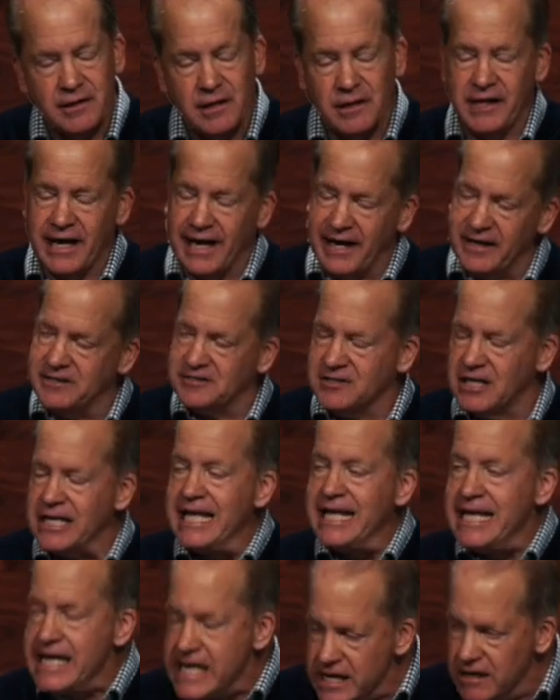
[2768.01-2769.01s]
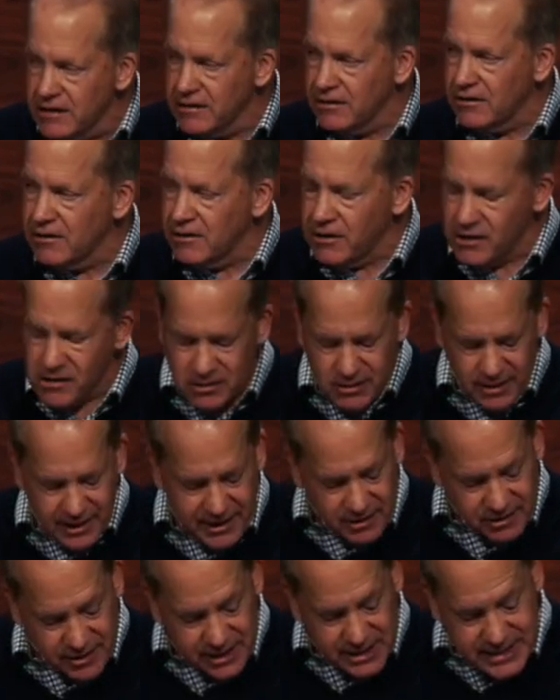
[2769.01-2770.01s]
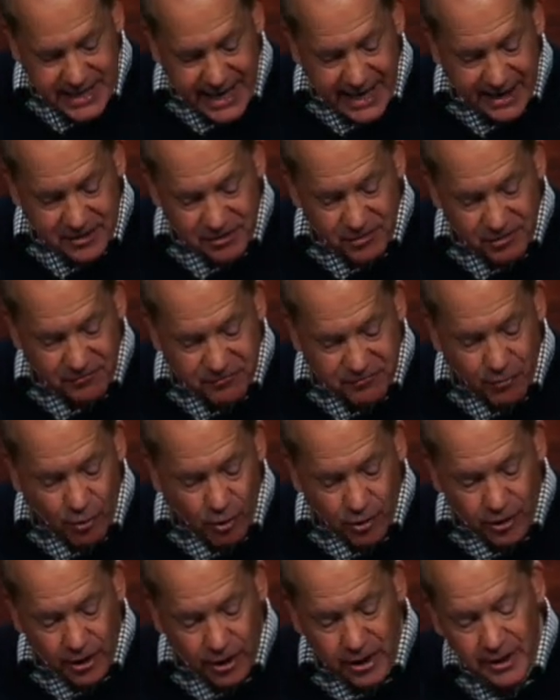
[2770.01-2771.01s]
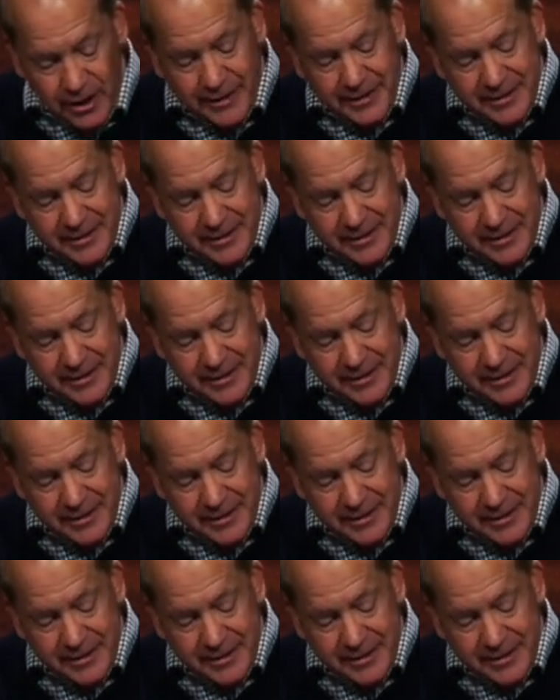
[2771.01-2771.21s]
that is a year earlier in Daniel 4,